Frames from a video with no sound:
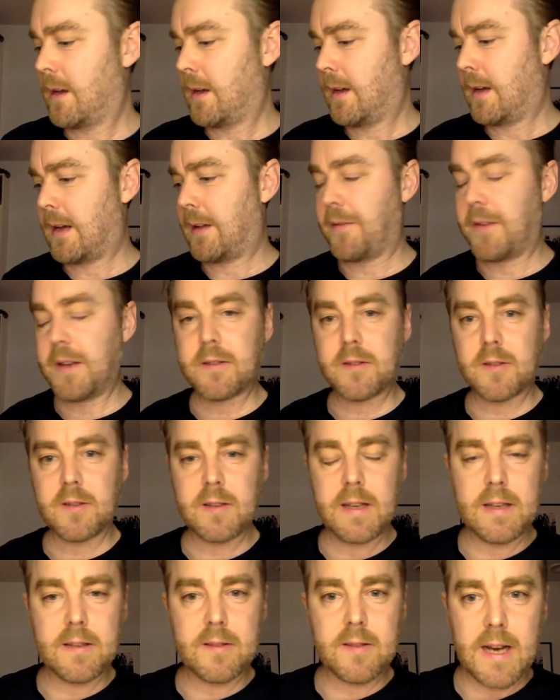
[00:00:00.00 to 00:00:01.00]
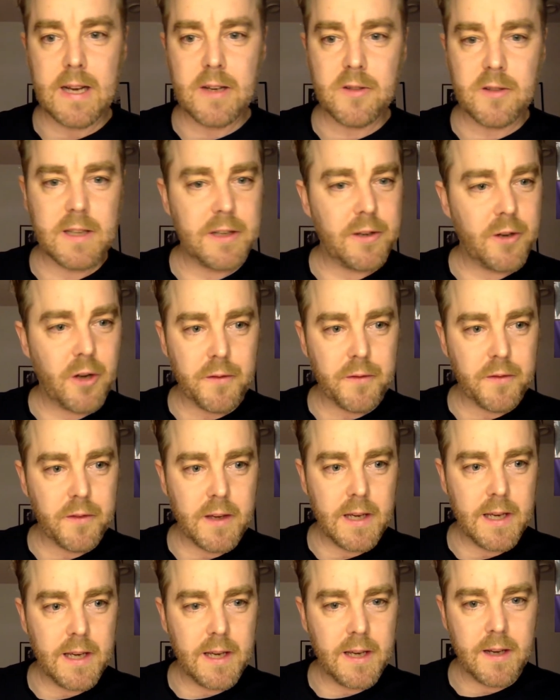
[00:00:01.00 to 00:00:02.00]
And this is actually not
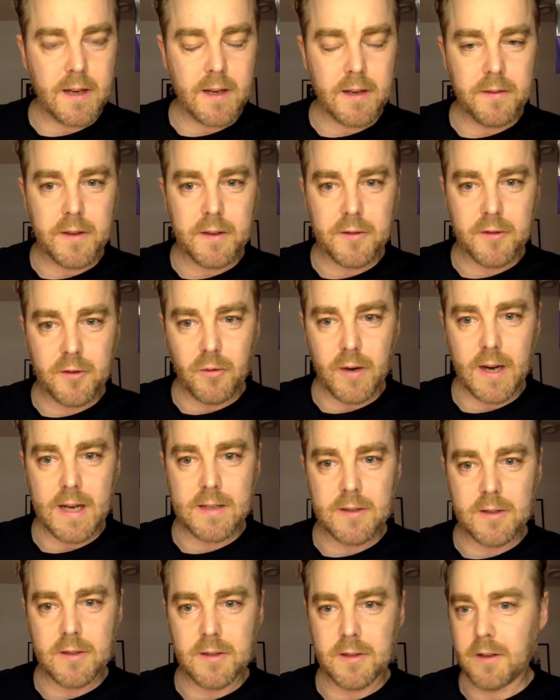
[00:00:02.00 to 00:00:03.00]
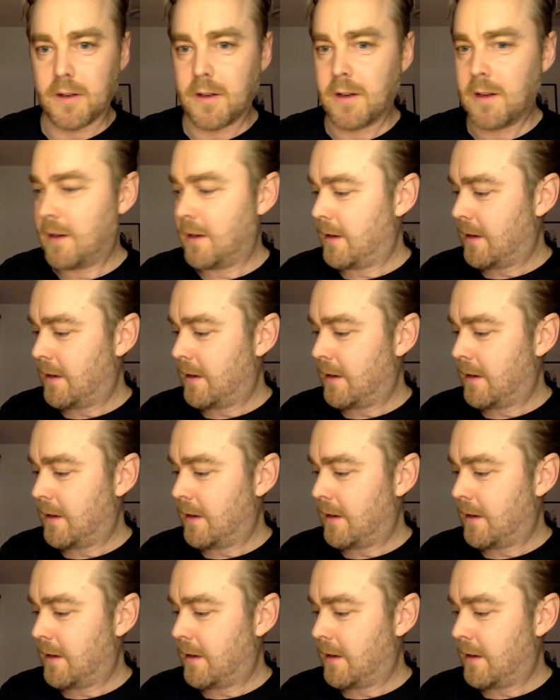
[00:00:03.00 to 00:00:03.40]
the Scranton